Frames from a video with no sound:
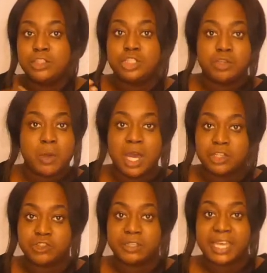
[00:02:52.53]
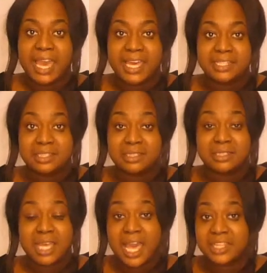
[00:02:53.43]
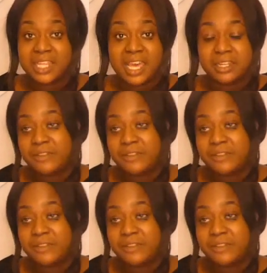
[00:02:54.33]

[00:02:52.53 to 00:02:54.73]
200 guests and then